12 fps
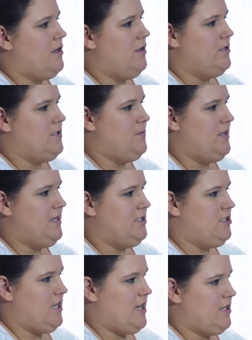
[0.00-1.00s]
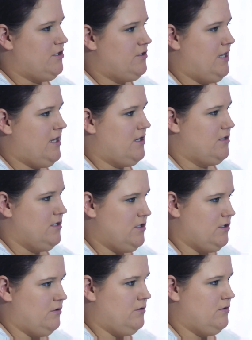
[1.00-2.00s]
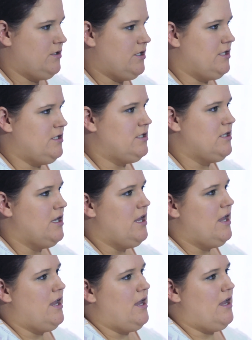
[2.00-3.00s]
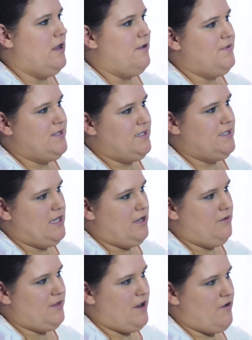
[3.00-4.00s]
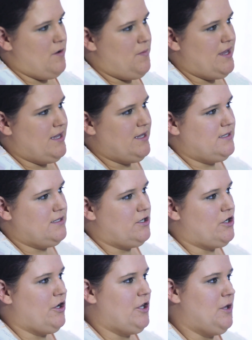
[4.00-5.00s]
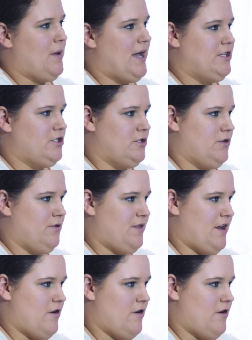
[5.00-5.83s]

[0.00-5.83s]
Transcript: include a paediatric consultant, a physiotherapist, an occupational